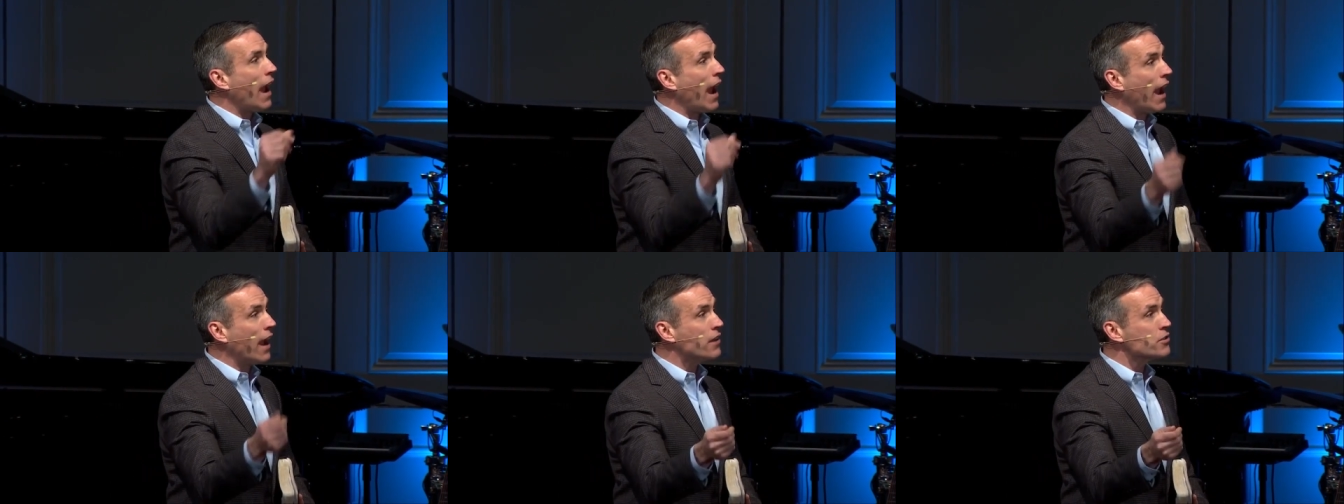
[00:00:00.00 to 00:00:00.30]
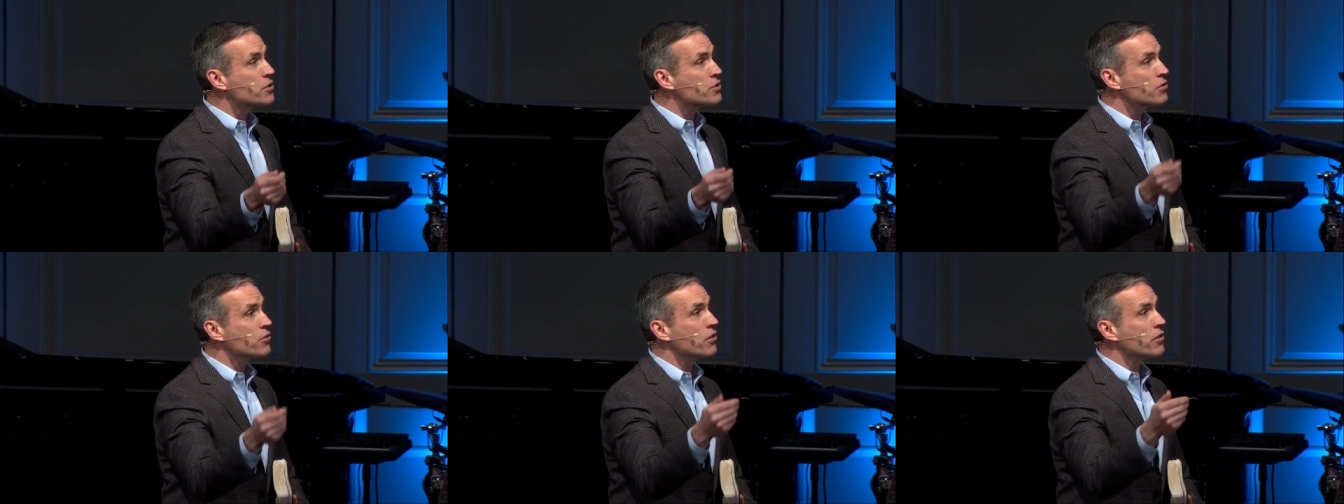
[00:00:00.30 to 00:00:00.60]

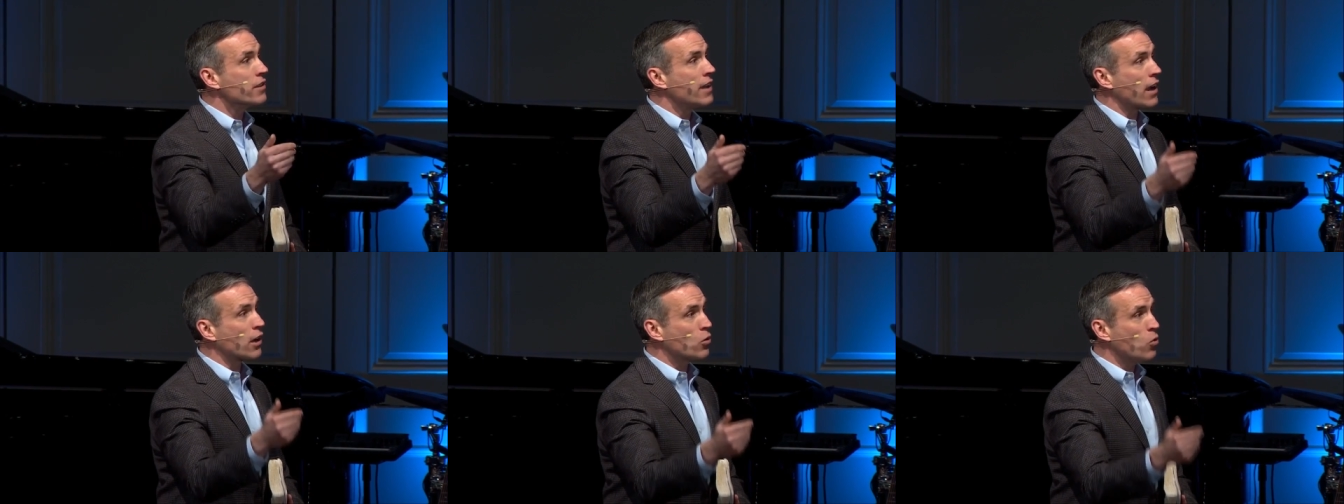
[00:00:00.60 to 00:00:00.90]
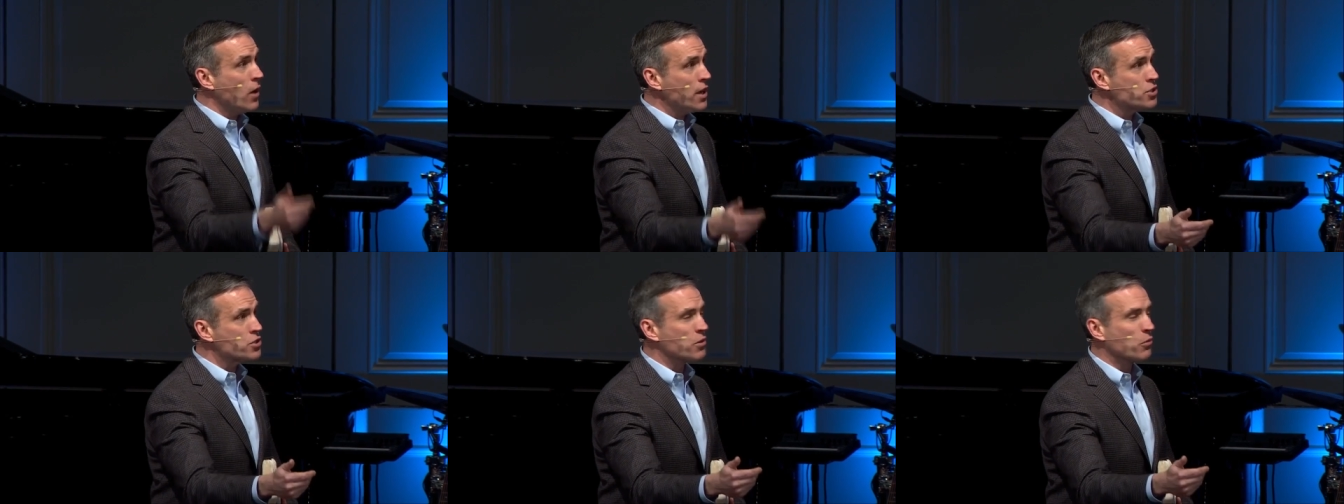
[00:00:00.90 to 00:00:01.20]
answer that
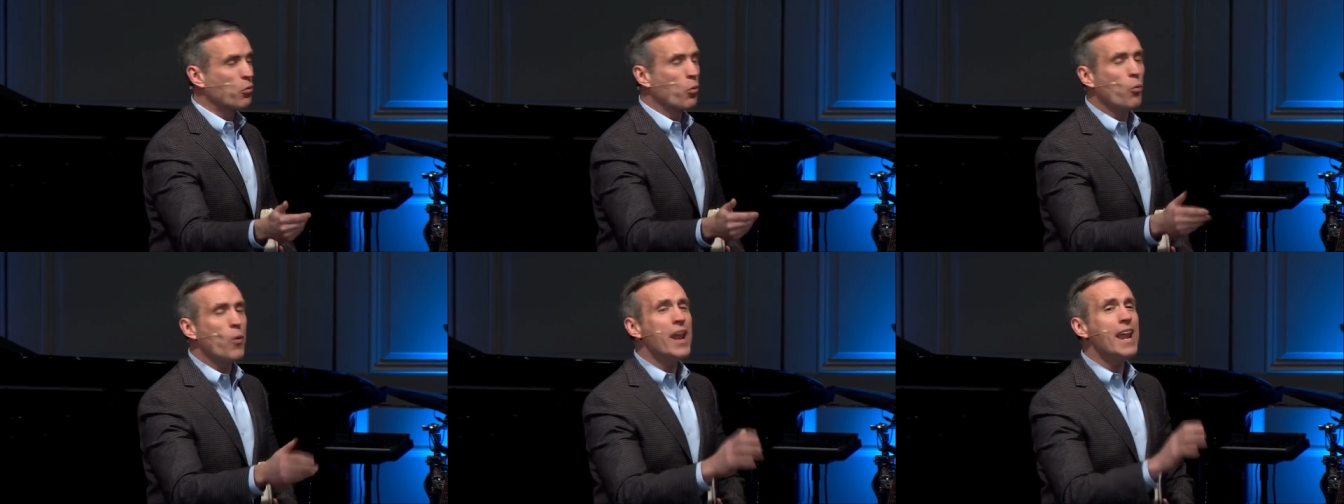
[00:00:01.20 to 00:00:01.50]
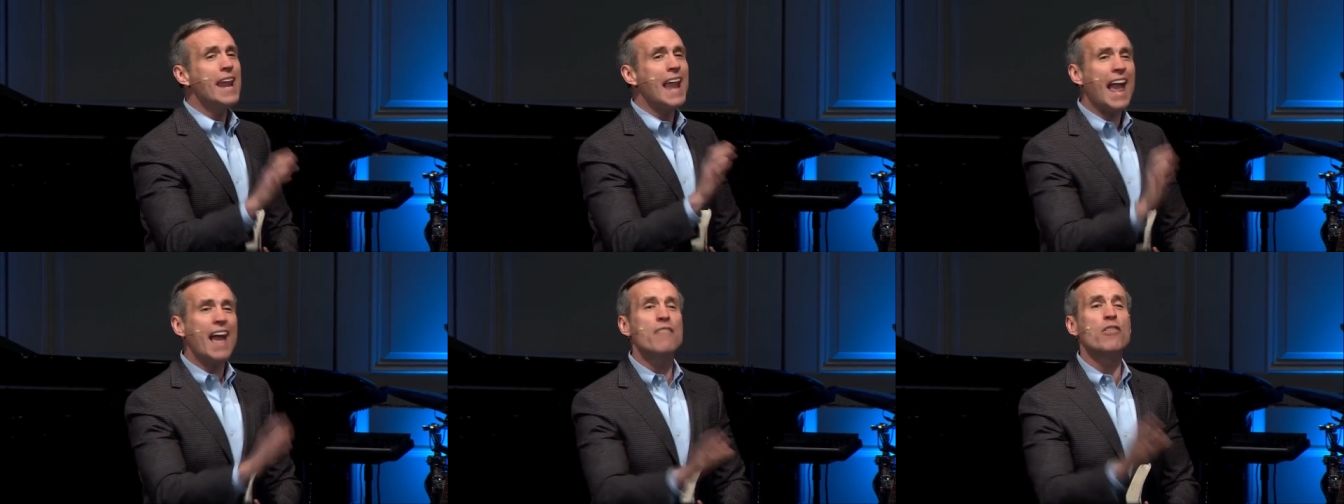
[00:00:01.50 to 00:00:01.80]
question.
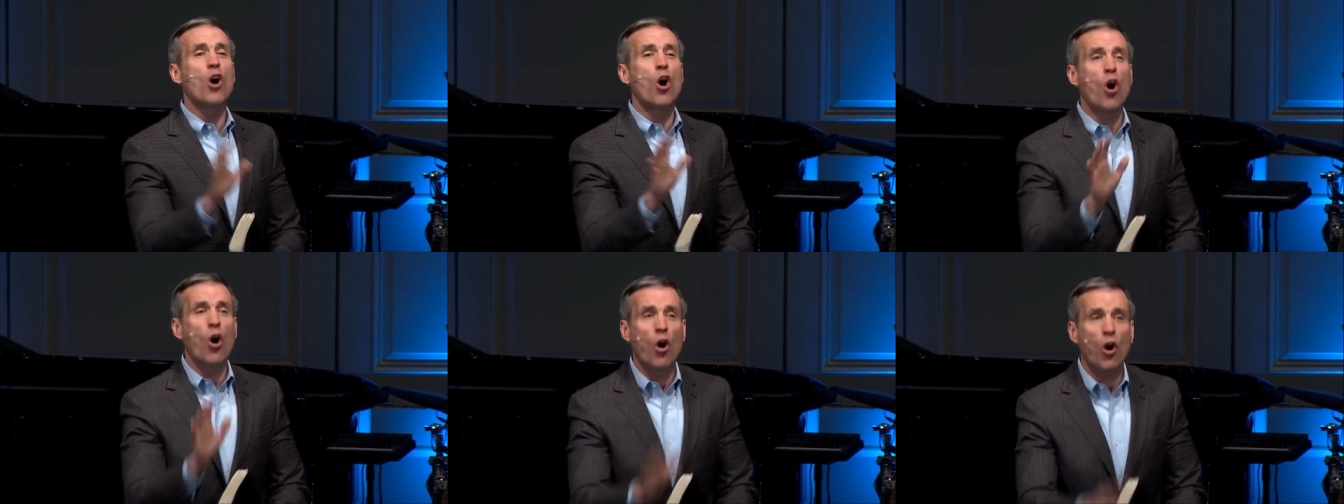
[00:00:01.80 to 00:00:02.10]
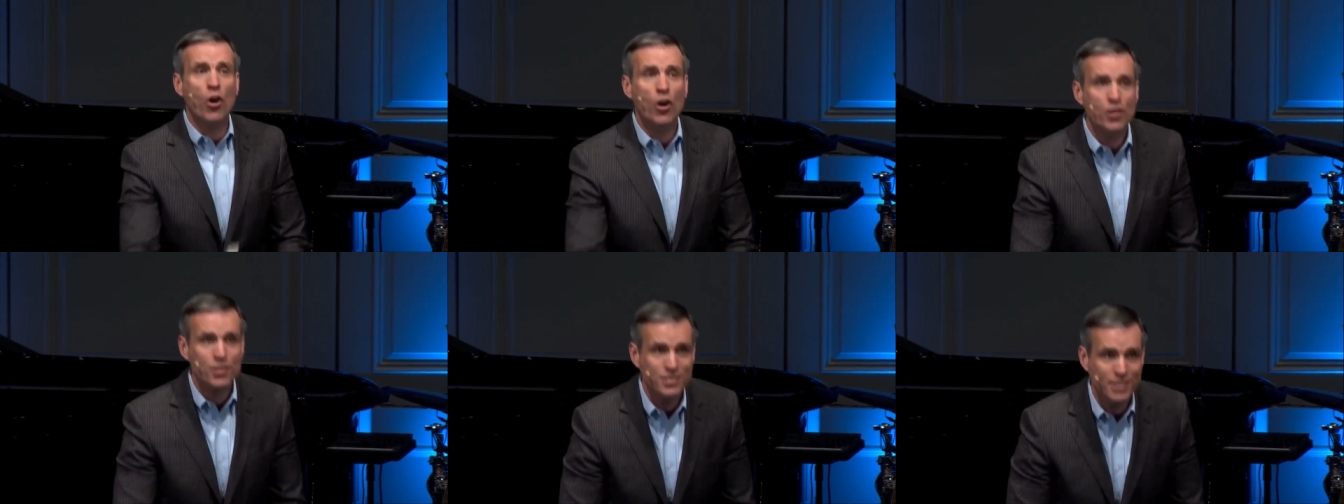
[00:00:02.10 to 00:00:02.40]
We have a
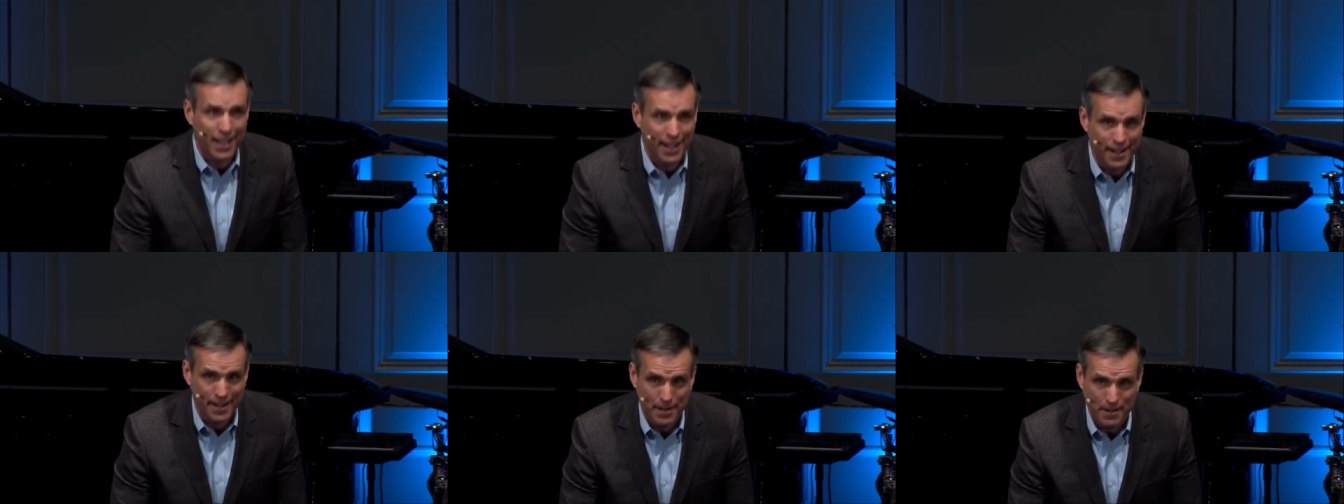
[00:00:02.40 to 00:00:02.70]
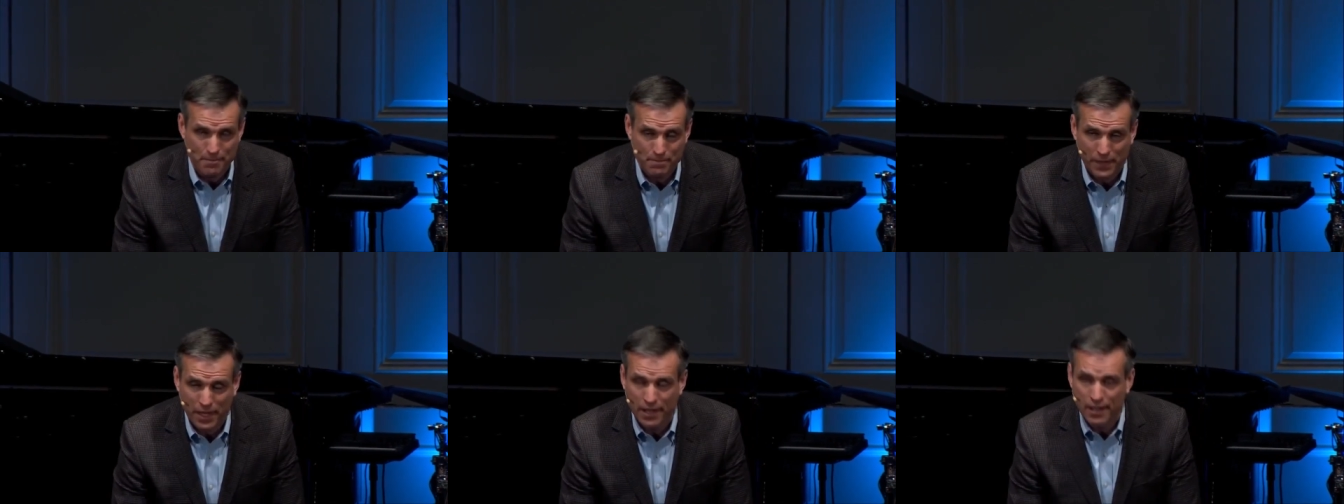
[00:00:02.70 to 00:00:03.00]
hard
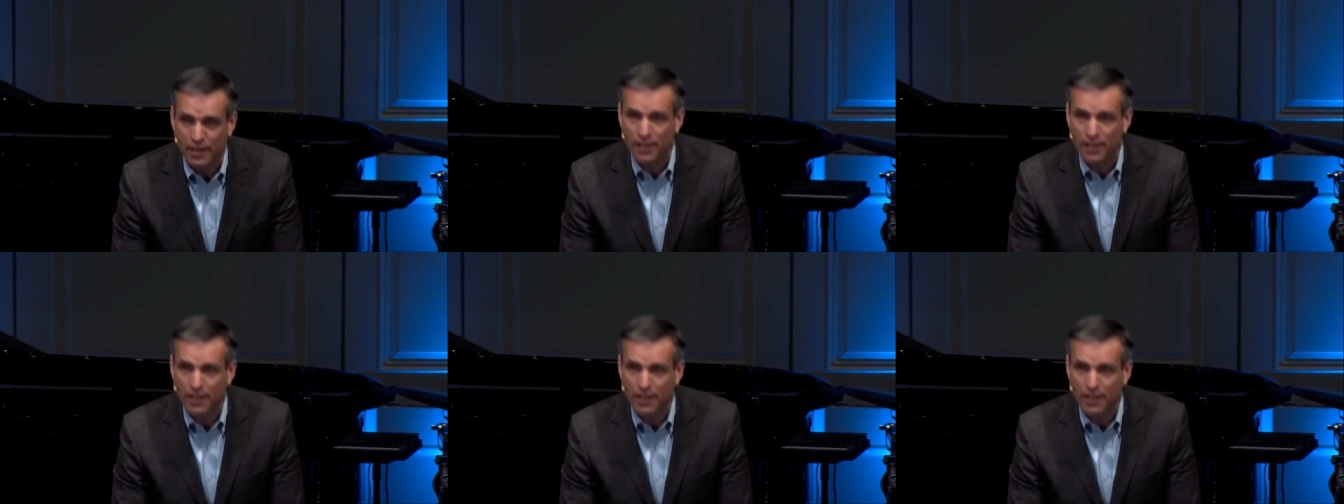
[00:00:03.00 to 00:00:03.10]
time.